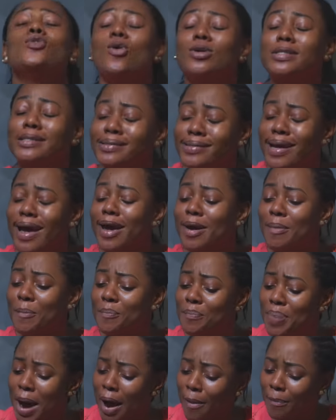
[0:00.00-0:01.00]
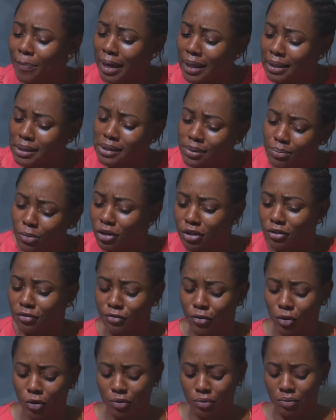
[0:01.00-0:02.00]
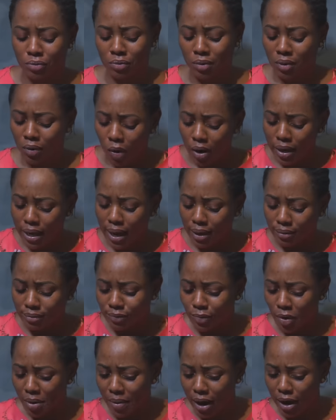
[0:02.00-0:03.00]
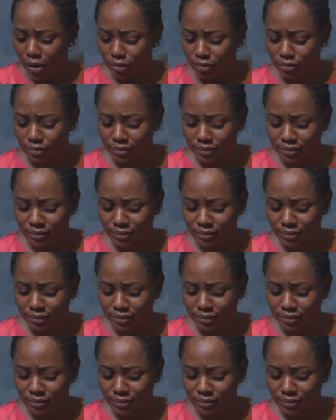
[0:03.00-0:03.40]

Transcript: know same pack plenty money for you. Oh, yeah, where my own?